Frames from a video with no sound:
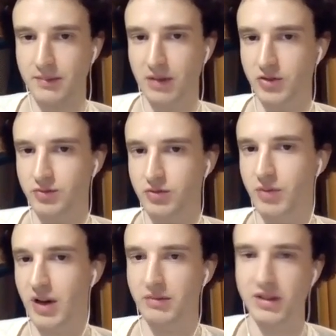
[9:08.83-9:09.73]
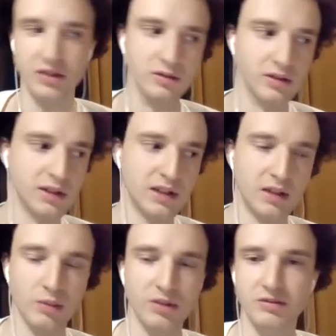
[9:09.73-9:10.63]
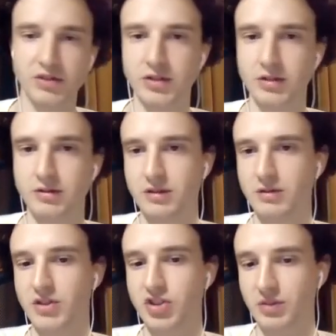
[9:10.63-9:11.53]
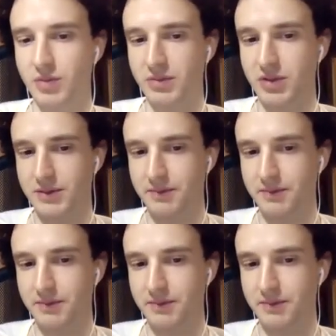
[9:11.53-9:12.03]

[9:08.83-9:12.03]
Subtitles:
That was proved by Megiddo and Papadimitriou in their original paper.